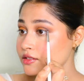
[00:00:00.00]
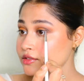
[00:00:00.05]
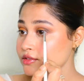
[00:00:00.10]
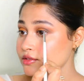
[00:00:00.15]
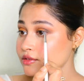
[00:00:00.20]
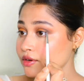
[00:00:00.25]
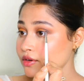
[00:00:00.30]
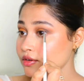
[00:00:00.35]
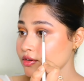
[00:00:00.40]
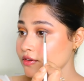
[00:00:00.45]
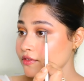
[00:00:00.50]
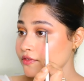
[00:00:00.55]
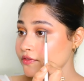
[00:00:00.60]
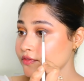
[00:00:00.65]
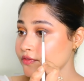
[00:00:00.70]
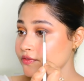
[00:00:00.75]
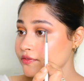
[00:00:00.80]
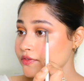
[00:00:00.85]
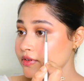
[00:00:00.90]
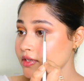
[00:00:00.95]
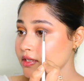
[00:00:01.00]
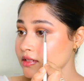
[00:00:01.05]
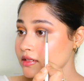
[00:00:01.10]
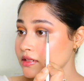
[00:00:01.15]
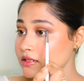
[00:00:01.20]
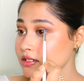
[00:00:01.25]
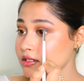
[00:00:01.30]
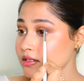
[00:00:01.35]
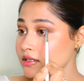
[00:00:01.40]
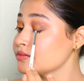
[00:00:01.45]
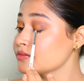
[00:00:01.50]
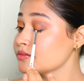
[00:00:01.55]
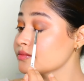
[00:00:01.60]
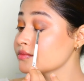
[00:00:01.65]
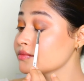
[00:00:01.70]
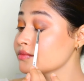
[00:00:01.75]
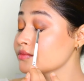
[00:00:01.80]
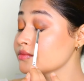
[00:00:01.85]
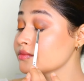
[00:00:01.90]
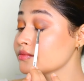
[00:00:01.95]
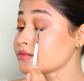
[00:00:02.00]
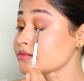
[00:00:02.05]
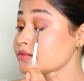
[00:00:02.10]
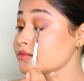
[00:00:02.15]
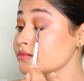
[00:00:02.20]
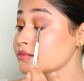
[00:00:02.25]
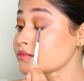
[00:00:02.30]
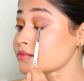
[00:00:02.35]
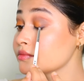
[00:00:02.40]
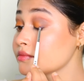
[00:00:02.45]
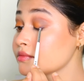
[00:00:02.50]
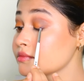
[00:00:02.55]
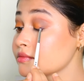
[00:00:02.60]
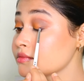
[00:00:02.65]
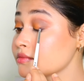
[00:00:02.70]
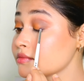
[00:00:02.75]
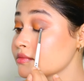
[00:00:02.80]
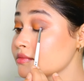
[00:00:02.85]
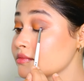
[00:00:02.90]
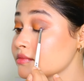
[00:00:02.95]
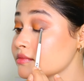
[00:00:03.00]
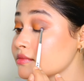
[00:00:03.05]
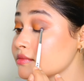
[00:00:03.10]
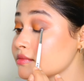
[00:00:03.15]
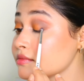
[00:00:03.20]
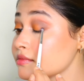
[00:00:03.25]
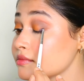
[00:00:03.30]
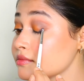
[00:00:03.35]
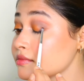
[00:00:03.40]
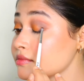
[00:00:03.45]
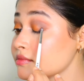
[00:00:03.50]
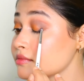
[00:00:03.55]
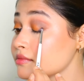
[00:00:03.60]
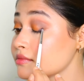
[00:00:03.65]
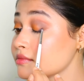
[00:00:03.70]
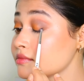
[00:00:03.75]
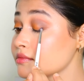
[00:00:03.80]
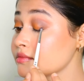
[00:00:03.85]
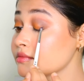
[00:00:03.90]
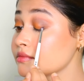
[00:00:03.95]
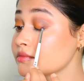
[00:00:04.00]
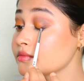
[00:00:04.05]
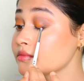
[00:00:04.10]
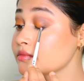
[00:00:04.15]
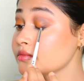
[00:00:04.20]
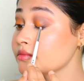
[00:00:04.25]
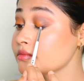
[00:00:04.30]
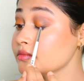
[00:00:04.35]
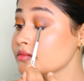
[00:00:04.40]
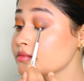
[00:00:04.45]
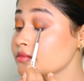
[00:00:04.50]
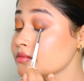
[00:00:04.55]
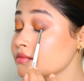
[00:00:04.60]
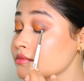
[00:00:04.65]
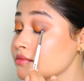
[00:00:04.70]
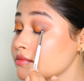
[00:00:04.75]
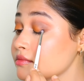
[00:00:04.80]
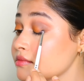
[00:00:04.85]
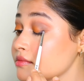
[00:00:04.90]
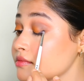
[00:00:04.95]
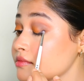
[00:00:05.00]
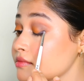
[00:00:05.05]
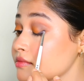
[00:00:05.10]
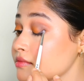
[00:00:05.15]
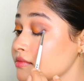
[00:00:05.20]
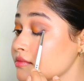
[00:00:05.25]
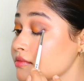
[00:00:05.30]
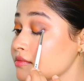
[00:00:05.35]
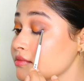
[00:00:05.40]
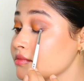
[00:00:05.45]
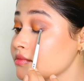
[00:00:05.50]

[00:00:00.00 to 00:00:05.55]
sort of fill this area with the shade. I want to make it a little smoky.